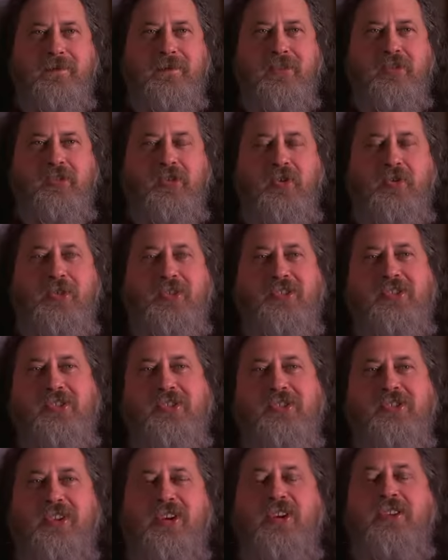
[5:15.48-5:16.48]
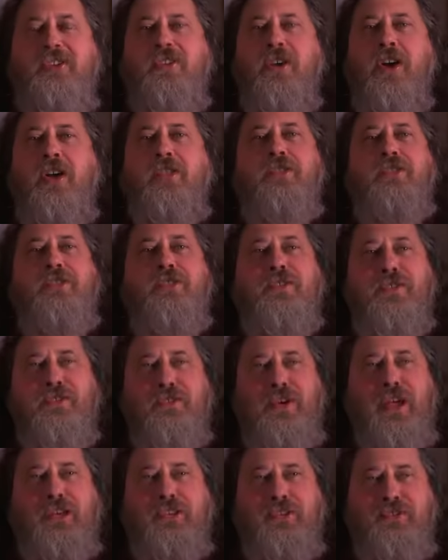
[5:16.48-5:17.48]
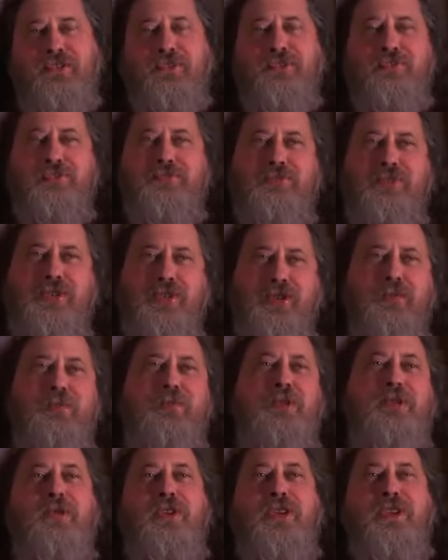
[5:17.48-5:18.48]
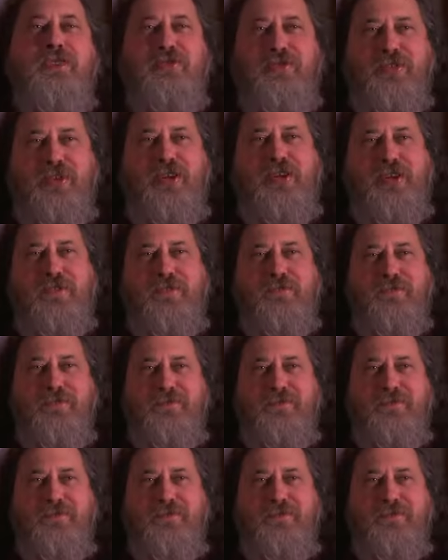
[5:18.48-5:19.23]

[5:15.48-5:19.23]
So this is another threat to computing freedom.